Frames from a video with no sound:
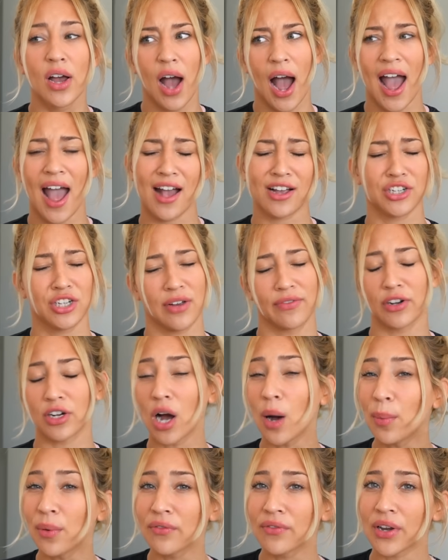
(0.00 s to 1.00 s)
I actually have a
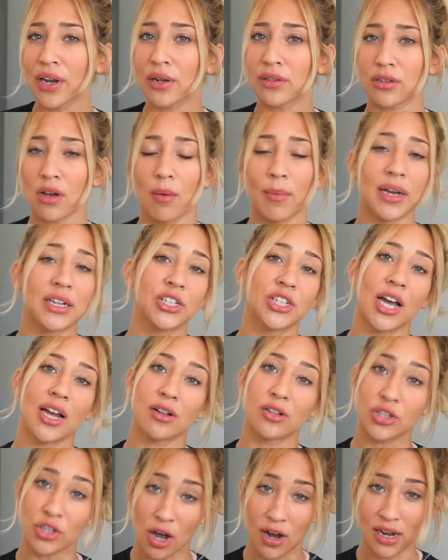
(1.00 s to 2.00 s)
couple of videos on my
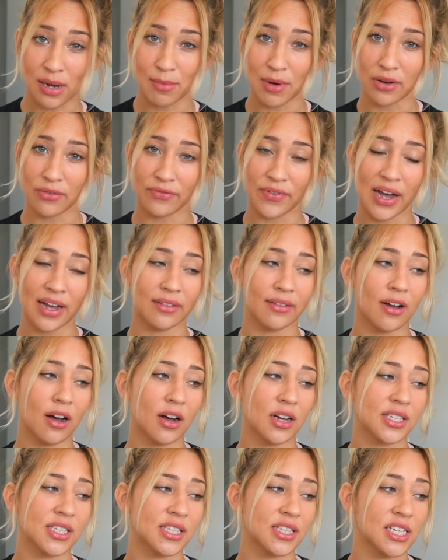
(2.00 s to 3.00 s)
channel talking about fat
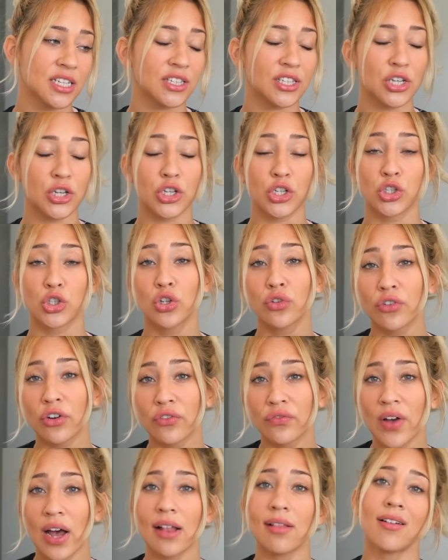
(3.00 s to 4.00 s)
loss, things that you can do for
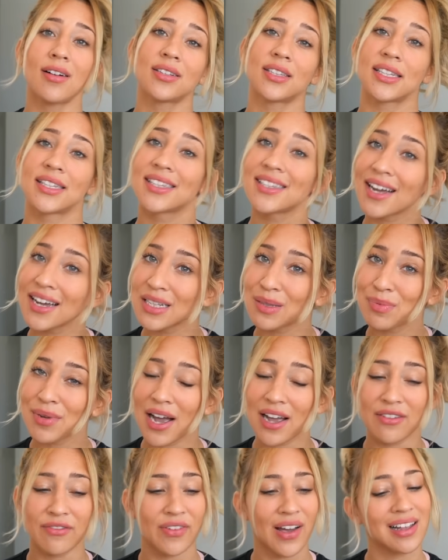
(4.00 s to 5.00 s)
fat loss, the science
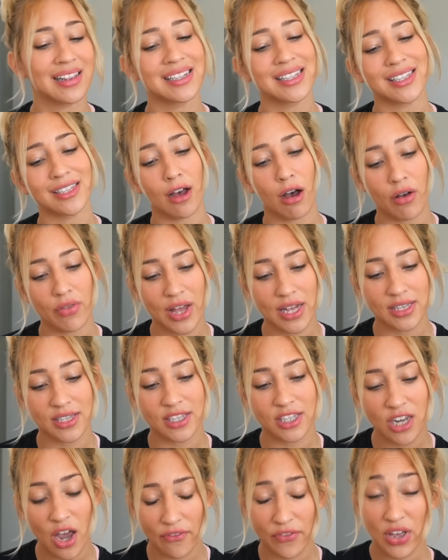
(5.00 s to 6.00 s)
behind fat loss, all that
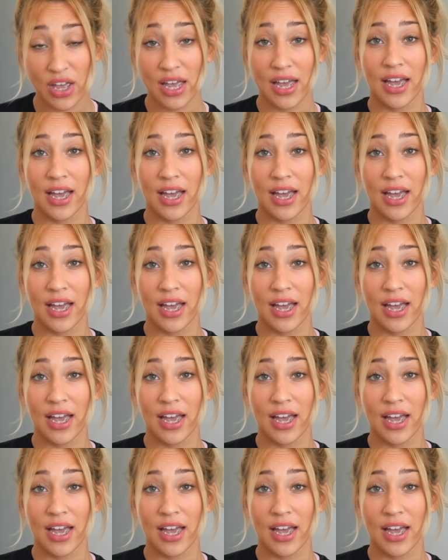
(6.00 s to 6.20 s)
stuff.